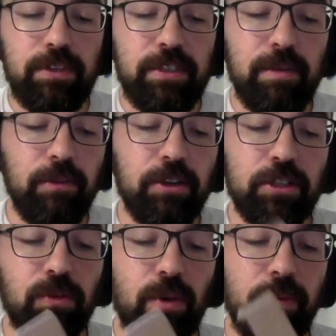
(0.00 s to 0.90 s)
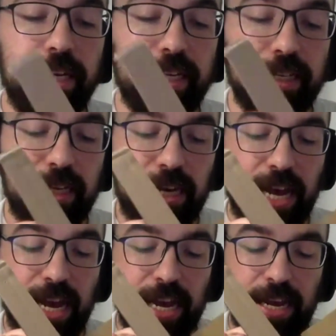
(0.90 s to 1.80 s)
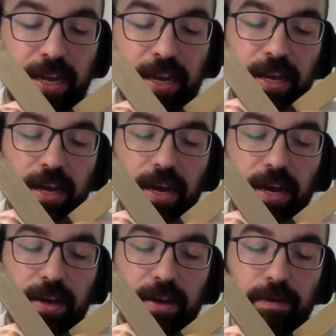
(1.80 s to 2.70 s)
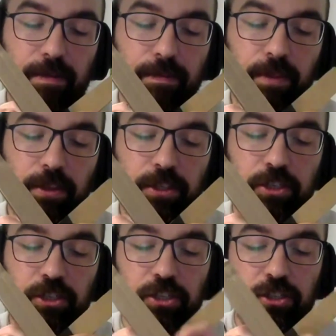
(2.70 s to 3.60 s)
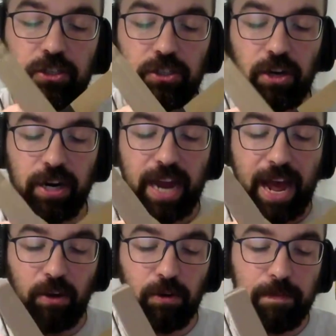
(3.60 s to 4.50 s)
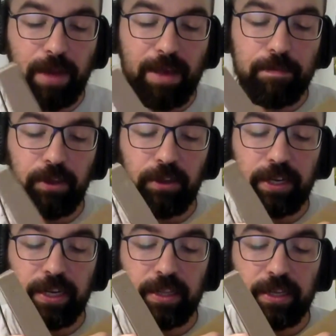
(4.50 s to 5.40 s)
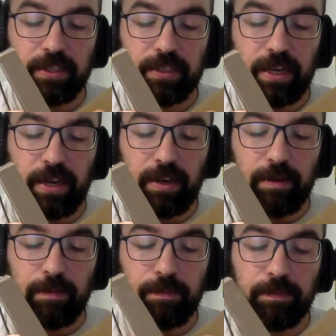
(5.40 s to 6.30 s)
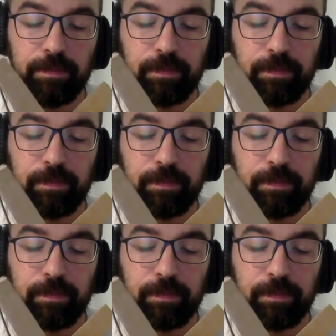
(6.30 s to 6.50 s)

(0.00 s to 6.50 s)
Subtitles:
similar to what we did today, to just start out by building this uh,